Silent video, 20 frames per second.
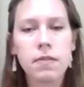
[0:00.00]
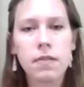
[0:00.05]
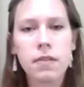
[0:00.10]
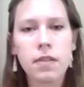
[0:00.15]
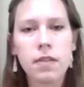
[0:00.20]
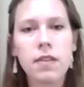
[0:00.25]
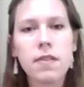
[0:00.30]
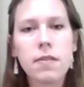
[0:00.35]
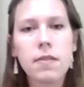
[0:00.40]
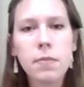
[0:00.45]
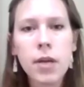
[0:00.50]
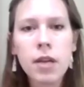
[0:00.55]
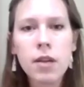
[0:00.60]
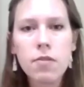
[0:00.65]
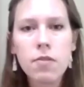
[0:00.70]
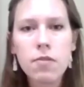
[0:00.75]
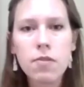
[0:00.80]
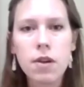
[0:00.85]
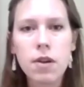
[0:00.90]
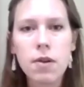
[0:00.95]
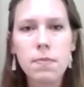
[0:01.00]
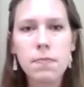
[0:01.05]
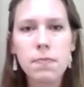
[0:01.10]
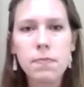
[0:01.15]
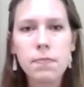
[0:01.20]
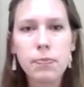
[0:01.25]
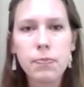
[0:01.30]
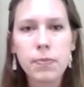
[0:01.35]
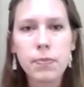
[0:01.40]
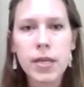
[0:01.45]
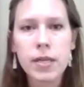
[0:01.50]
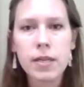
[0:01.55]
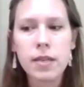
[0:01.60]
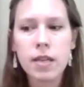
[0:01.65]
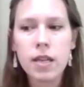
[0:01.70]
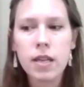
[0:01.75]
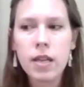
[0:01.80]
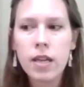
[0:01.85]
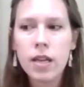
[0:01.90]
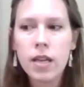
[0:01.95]
the spectrum, but
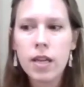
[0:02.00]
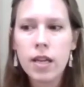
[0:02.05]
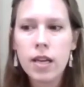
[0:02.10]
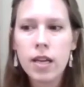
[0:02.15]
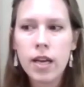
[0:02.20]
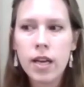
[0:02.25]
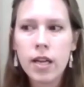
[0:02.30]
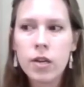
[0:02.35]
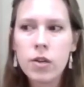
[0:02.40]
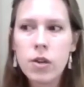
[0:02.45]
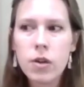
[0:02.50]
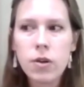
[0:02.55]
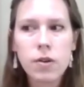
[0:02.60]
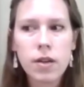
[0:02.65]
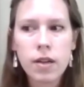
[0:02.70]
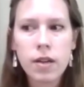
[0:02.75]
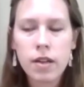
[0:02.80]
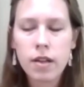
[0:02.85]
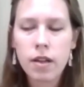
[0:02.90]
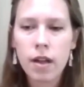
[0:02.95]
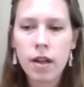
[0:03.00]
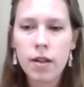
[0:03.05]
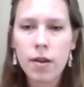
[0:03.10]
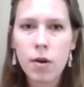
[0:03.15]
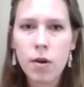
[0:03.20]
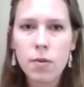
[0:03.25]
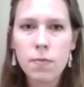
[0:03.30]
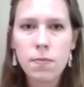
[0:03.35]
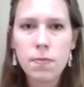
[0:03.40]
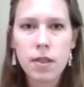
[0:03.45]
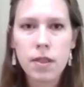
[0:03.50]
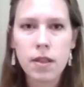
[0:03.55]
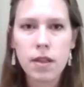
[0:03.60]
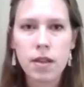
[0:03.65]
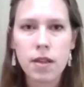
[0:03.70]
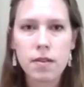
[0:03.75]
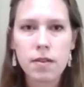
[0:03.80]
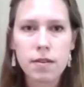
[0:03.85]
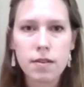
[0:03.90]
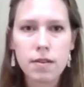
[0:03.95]
I don't know, I hope that